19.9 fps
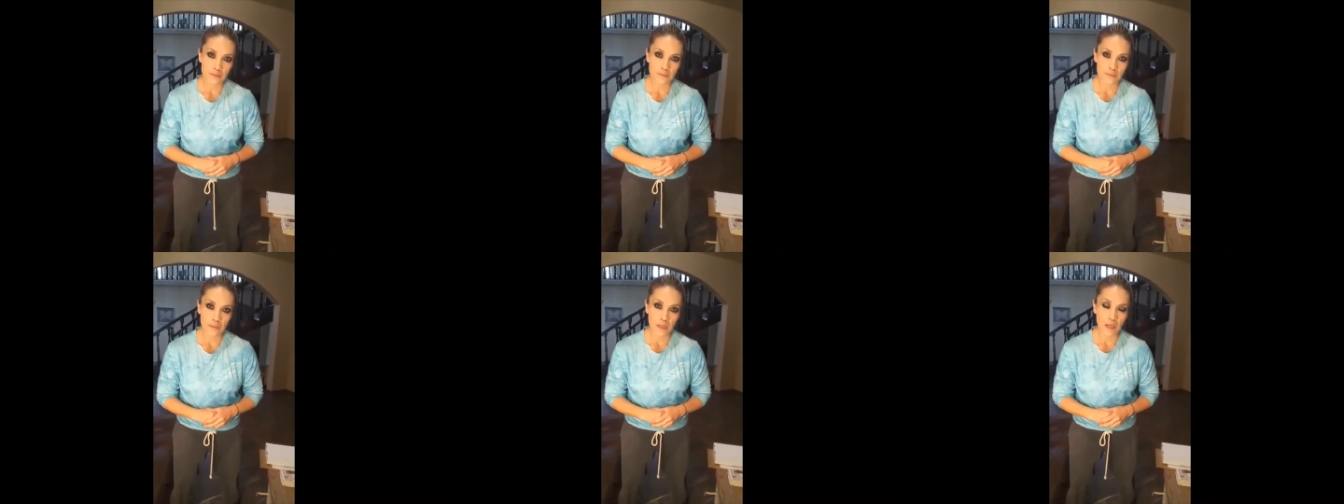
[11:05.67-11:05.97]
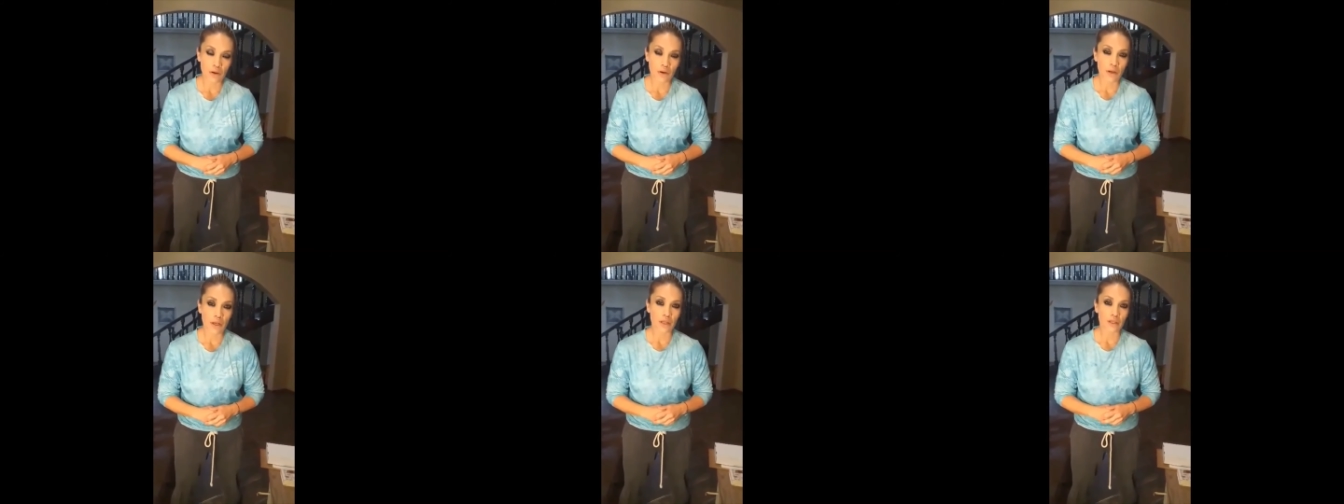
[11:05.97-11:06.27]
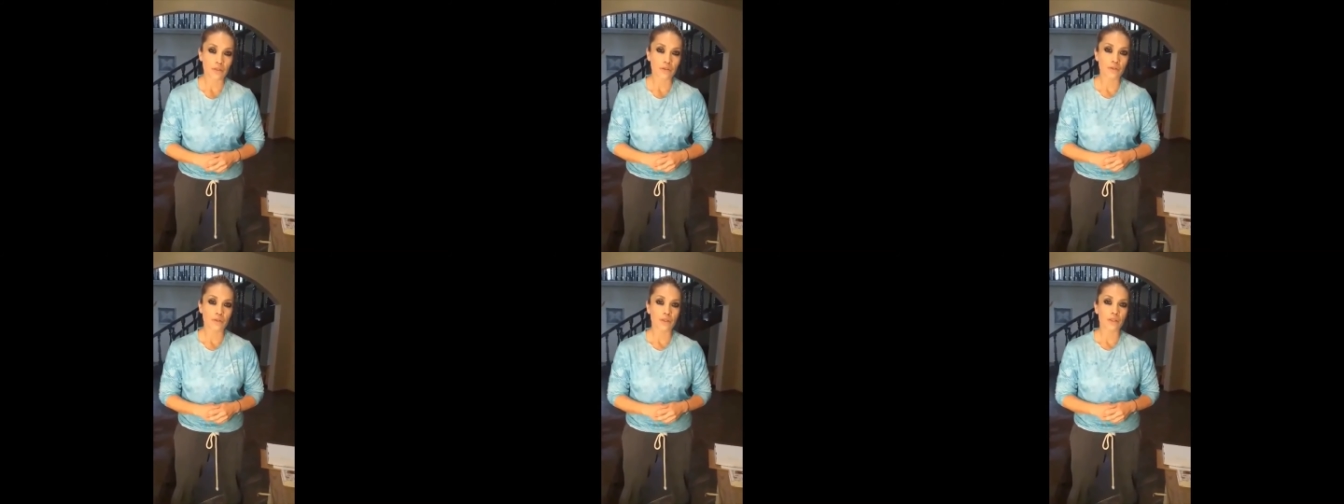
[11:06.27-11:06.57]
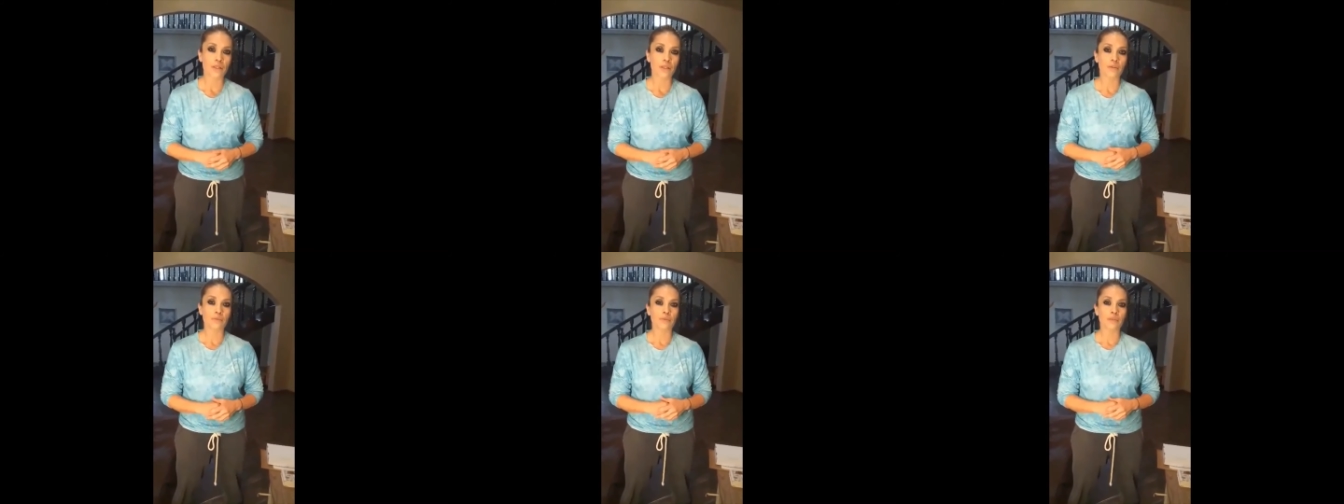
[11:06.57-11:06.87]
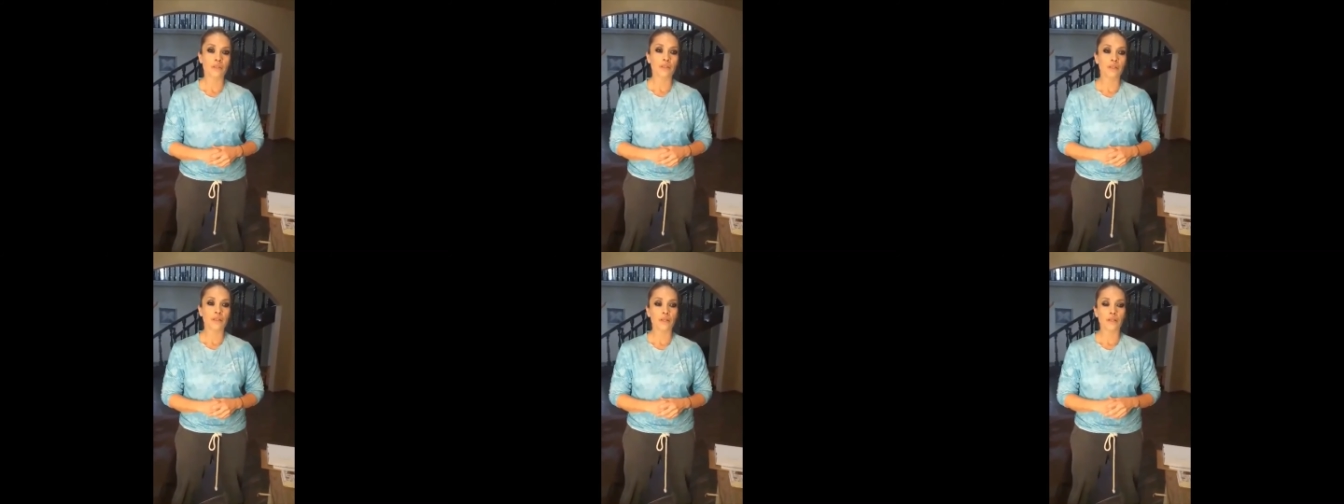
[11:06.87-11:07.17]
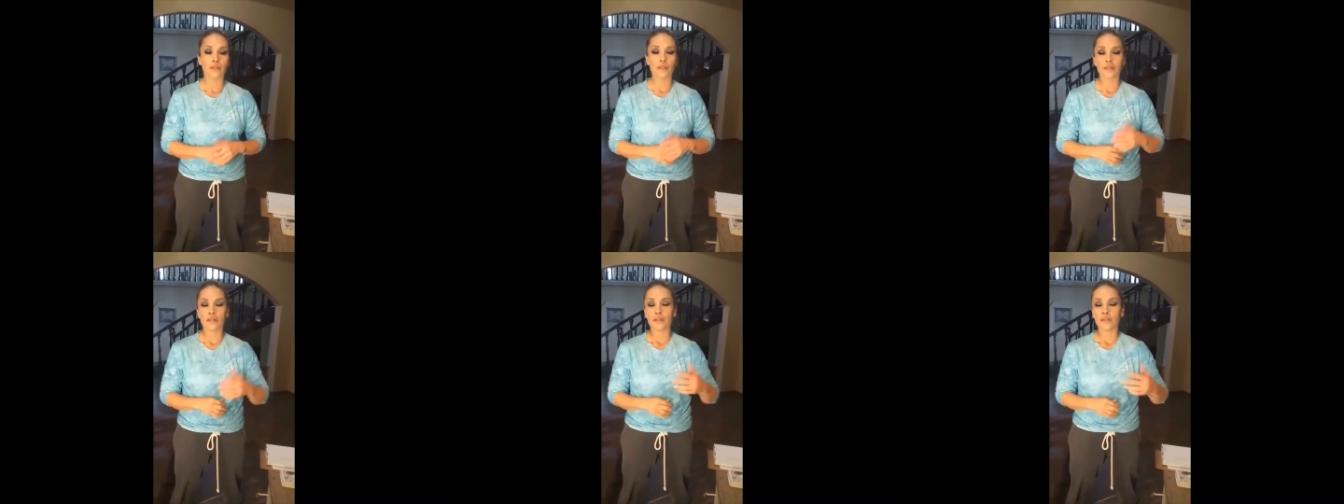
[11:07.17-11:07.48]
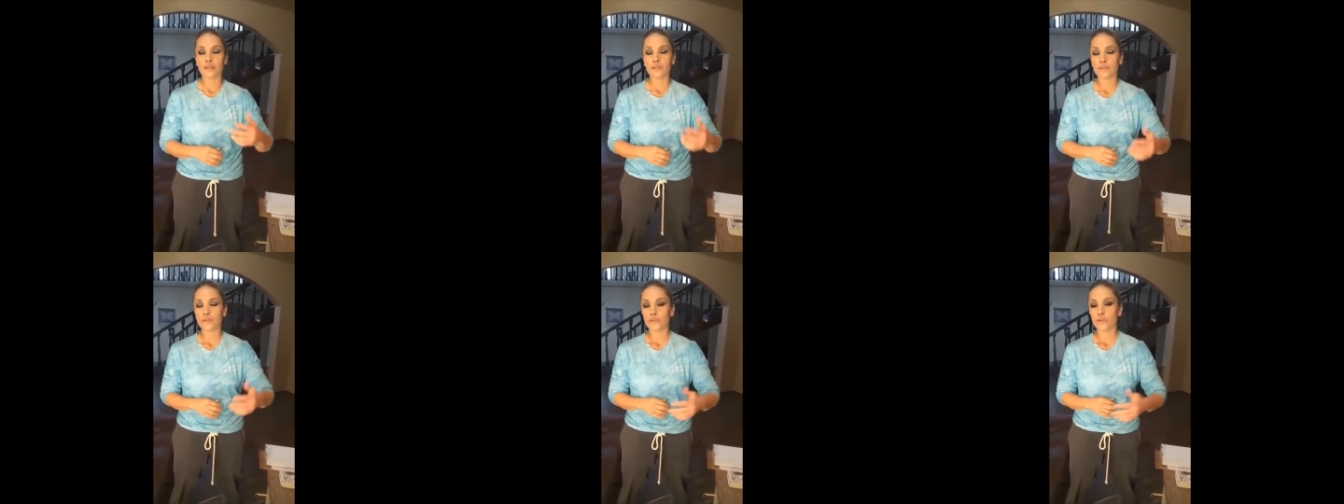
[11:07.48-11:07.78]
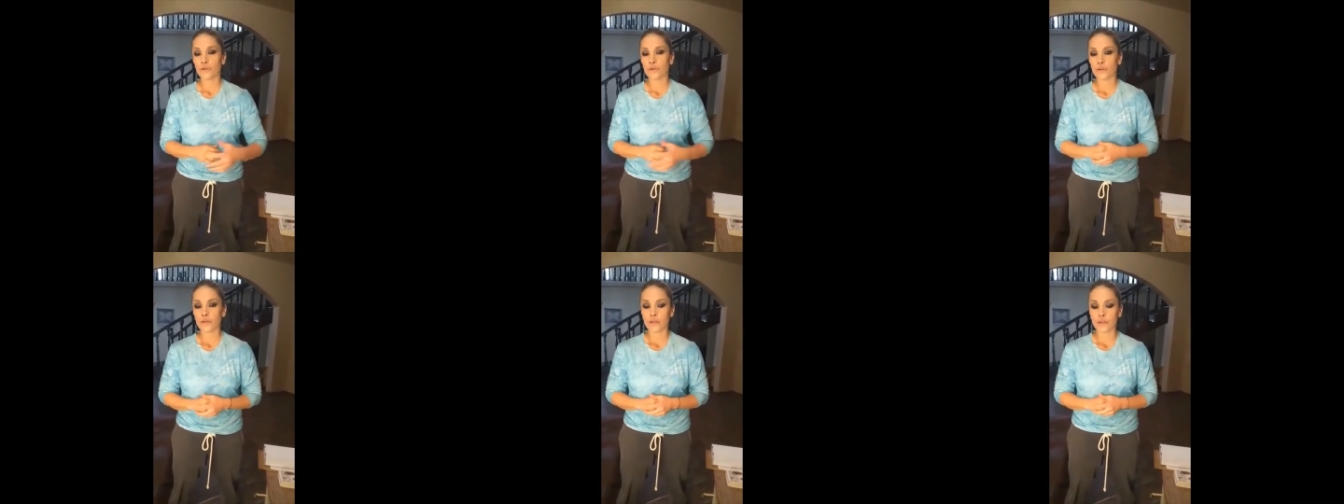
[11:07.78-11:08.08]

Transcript: I don't like to accept it and then show it.